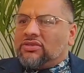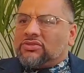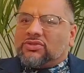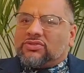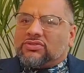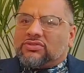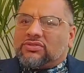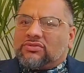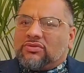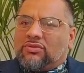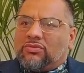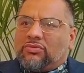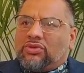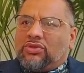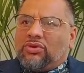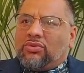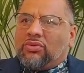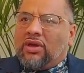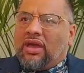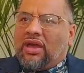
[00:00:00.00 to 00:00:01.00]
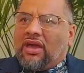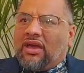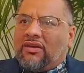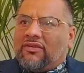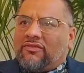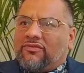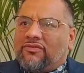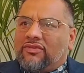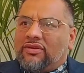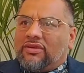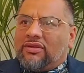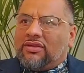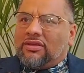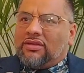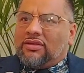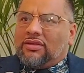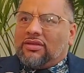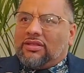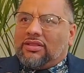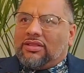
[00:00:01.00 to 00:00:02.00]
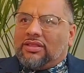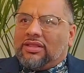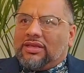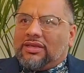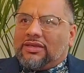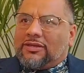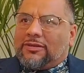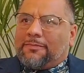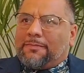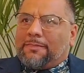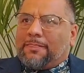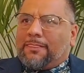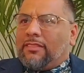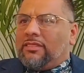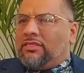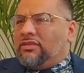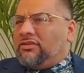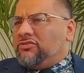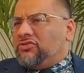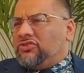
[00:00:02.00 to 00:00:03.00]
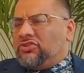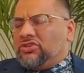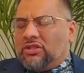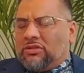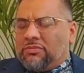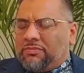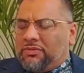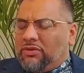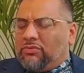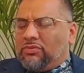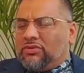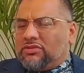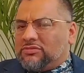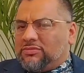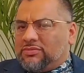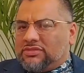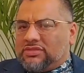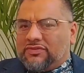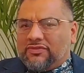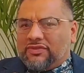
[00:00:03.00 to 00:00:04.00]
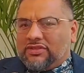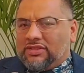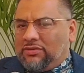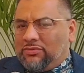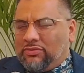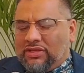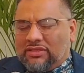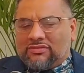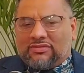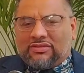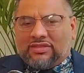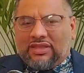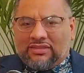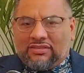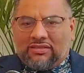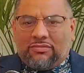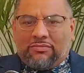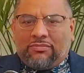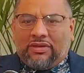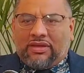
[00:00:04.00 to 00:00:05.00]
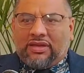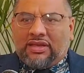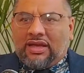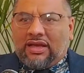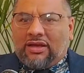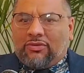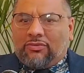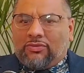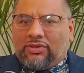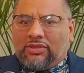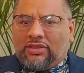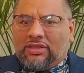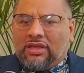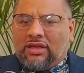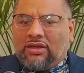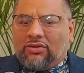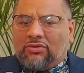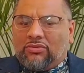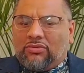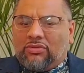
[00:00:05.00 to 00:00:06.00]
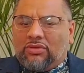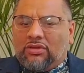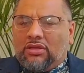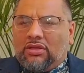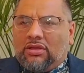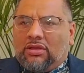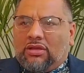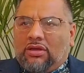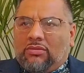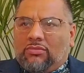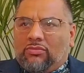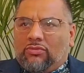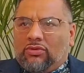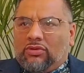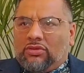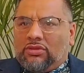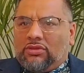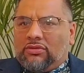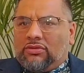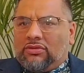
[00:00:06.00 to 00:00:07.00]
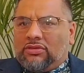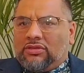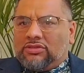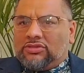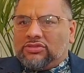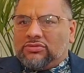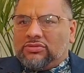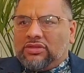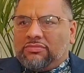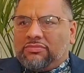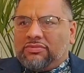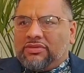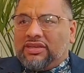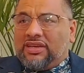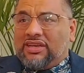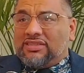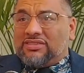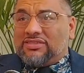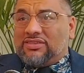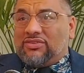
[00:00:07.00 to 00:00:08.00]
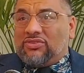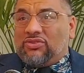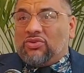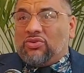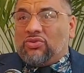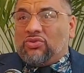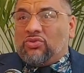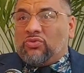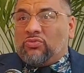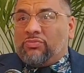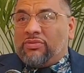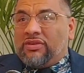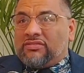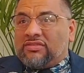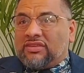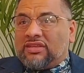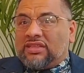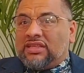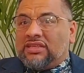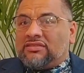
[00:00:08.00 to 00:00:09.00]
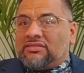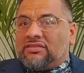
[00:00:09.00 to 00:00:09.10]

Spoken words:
So when you have, like, these GLP-1 specifically, that's like the big hot one now. All the GLP guys, you basically